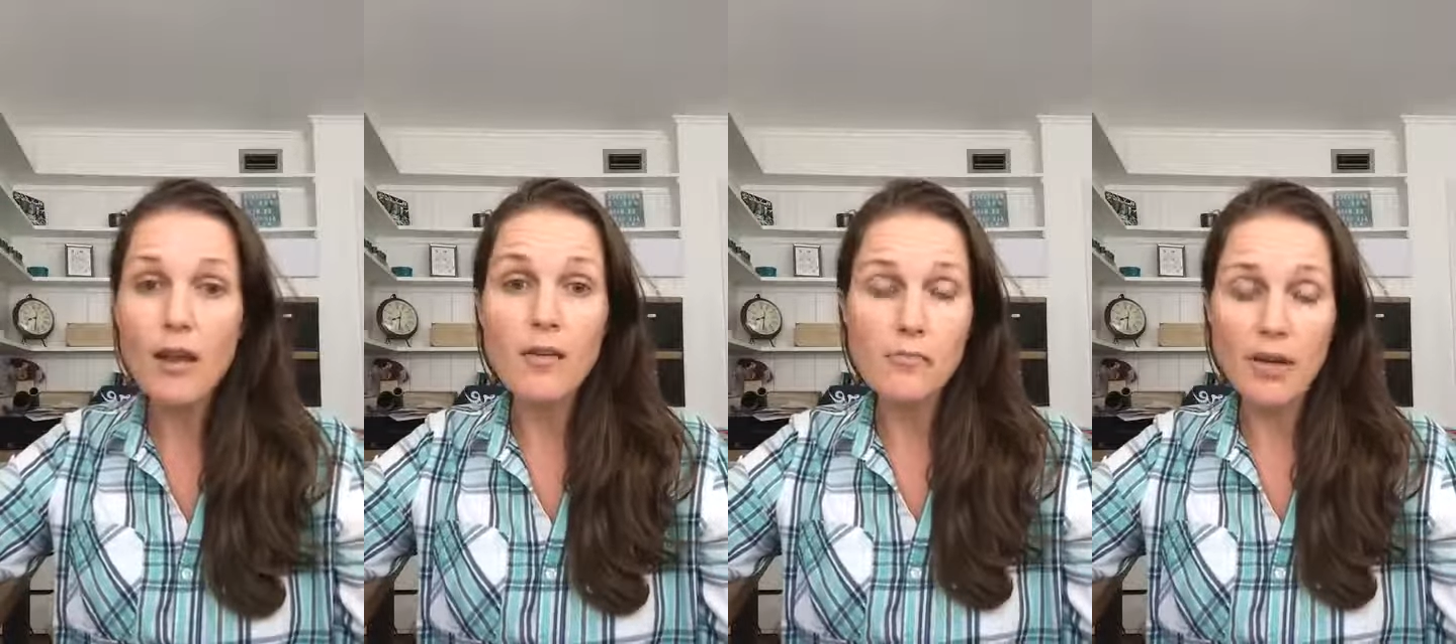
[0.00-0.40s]

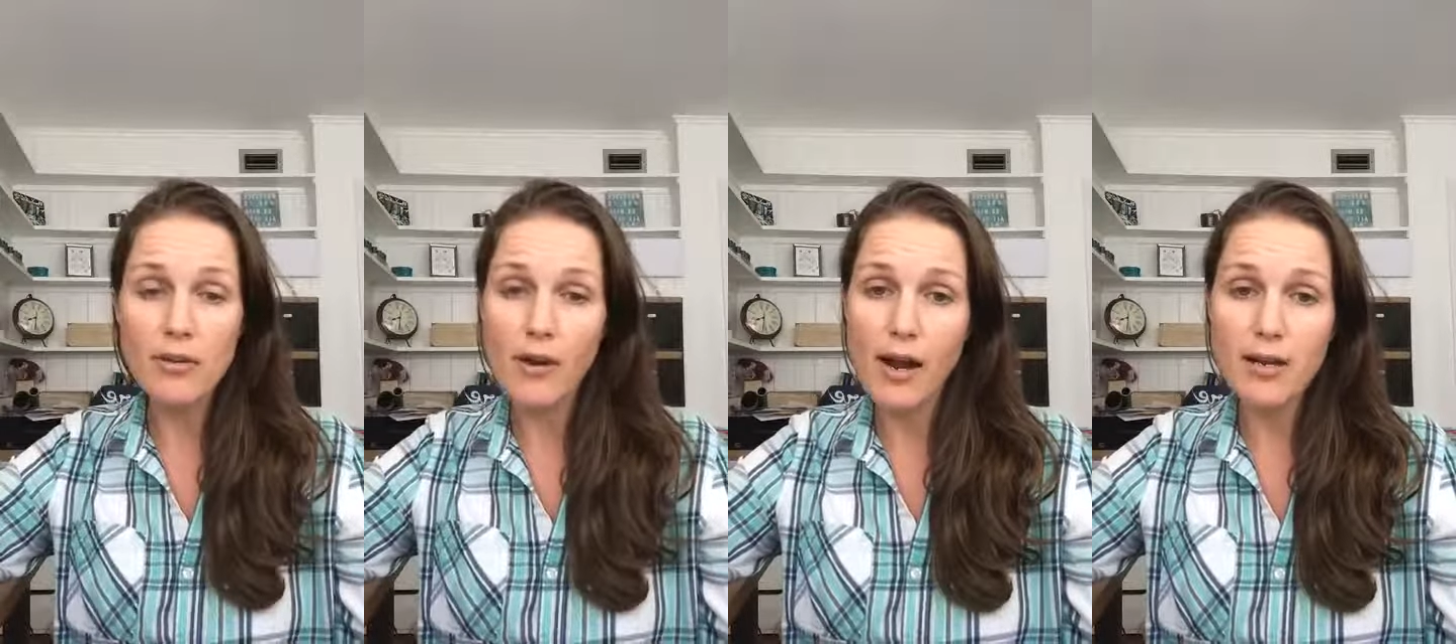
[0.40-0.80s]
But you
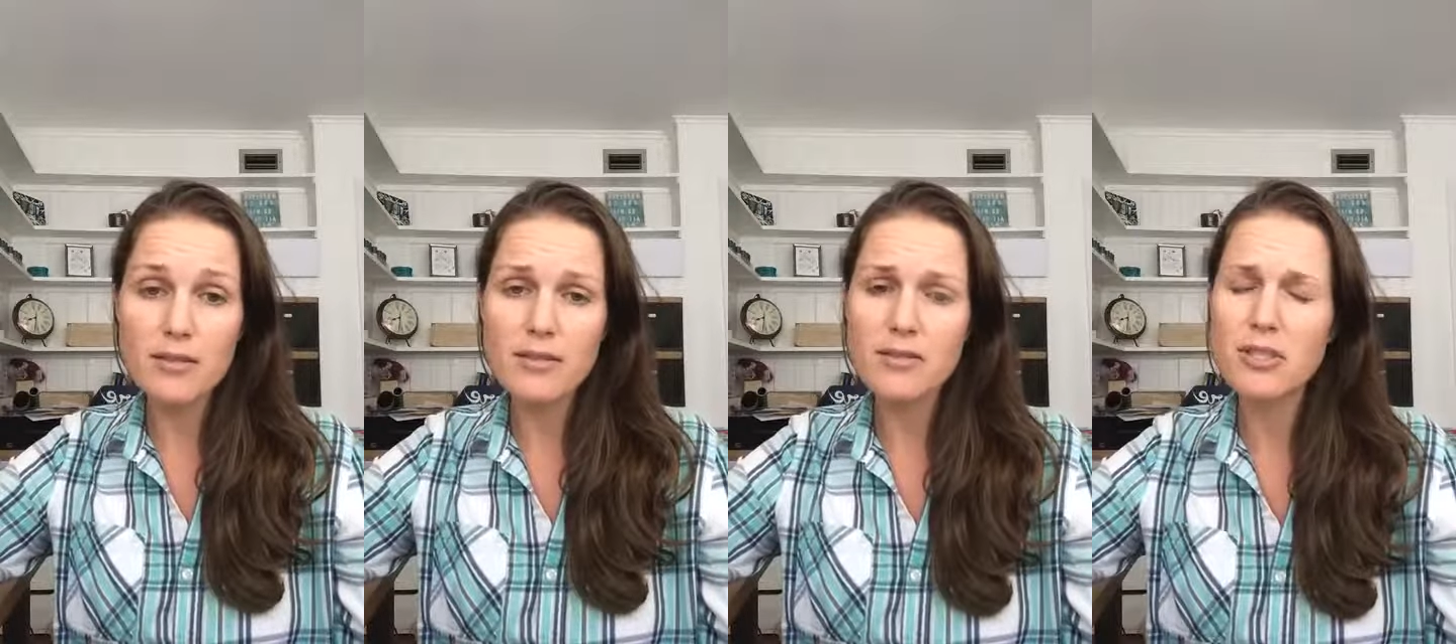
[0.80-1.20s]

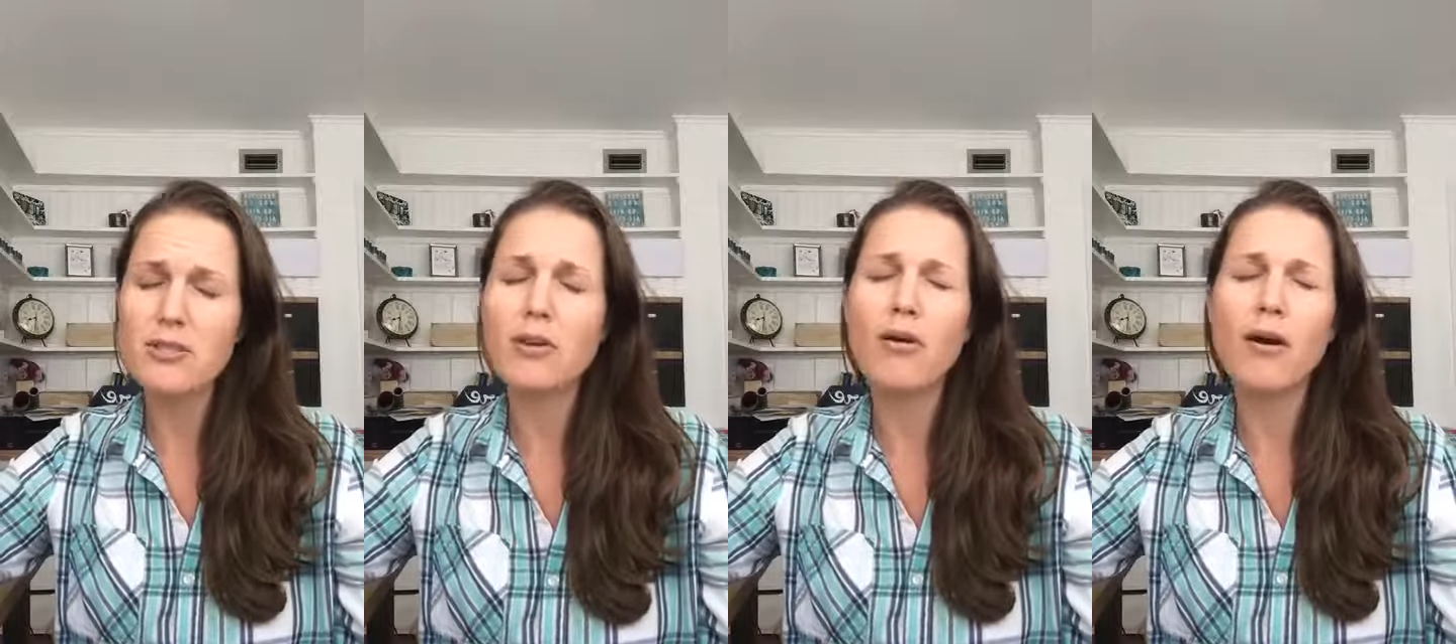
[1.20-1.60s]
guys, it was
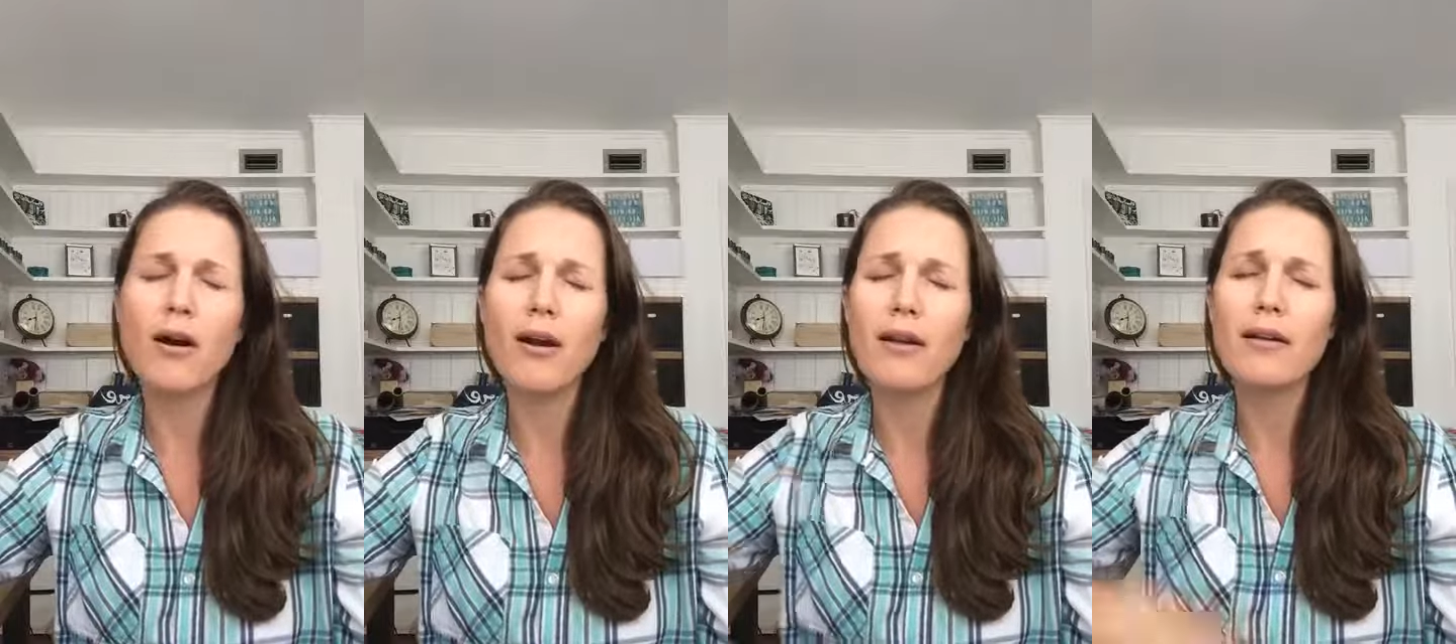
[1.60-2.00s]
so
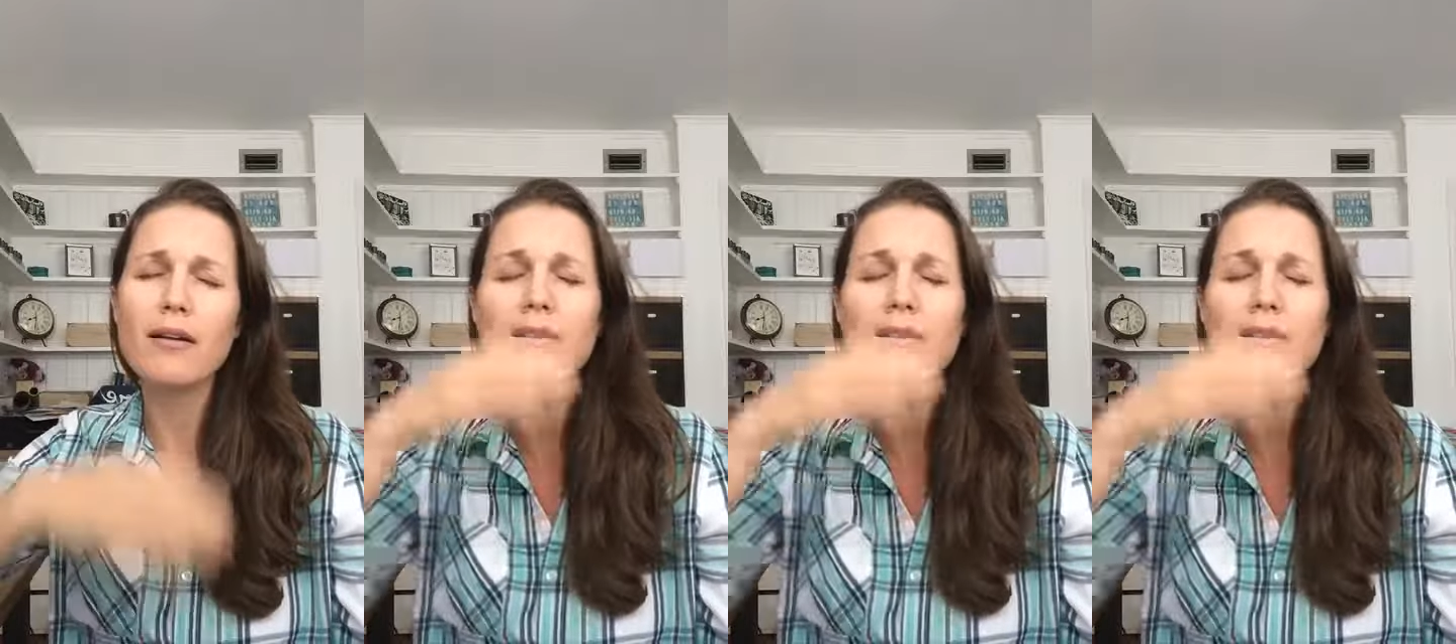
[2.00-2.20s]
hard.